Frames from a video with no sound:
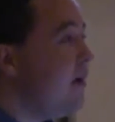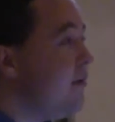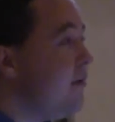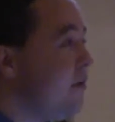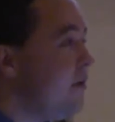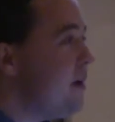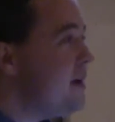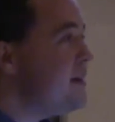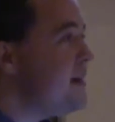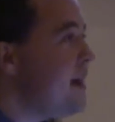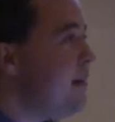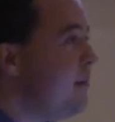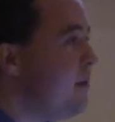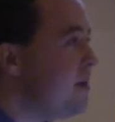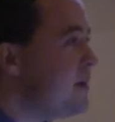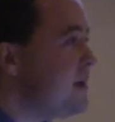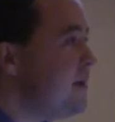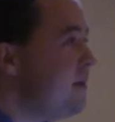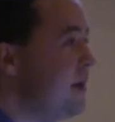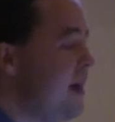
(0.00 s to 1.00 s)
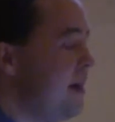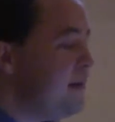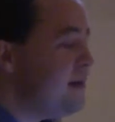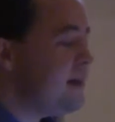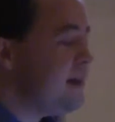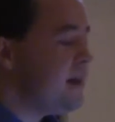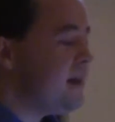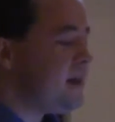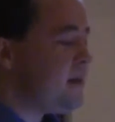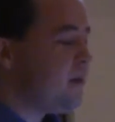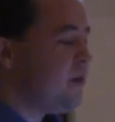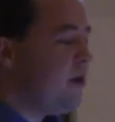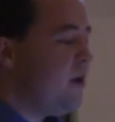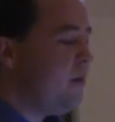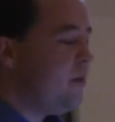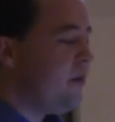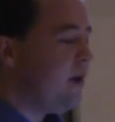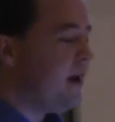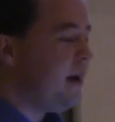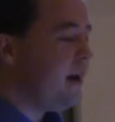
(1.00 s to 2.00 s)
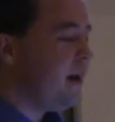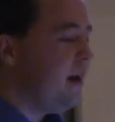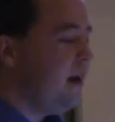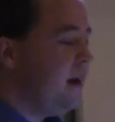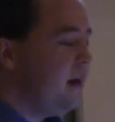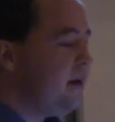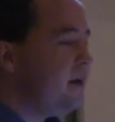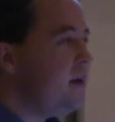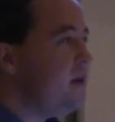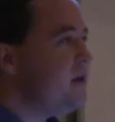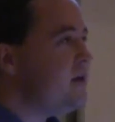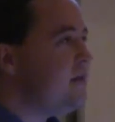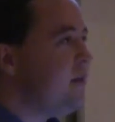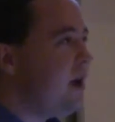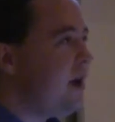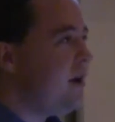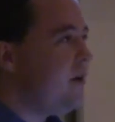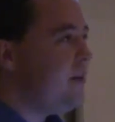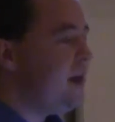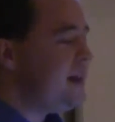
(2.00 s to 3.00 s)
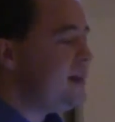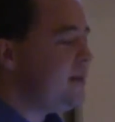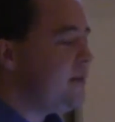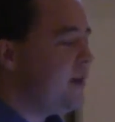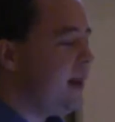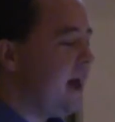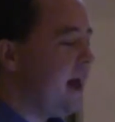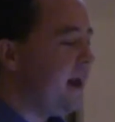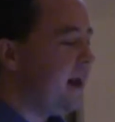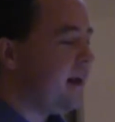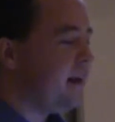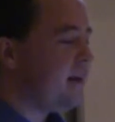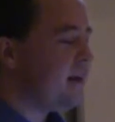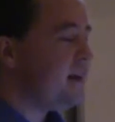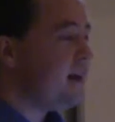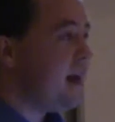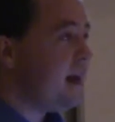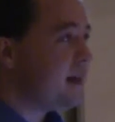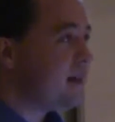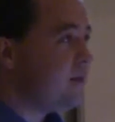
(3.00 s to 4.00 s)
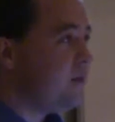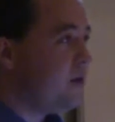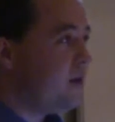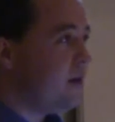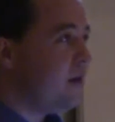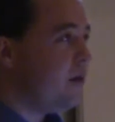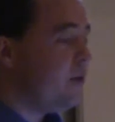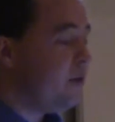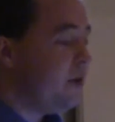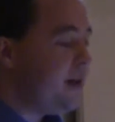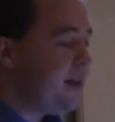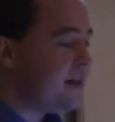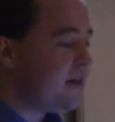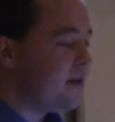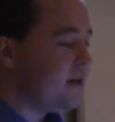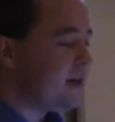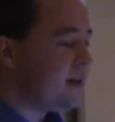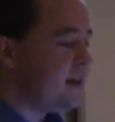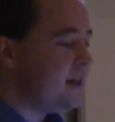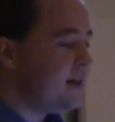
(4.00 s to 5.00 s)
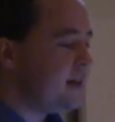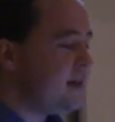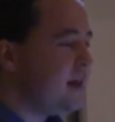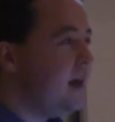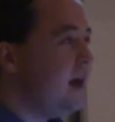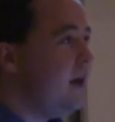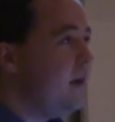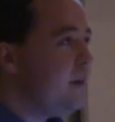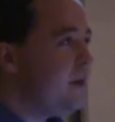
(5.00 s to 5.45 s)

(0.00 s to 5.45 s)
For example, sometimes it is appropriate to use model-based planning that takes more resources,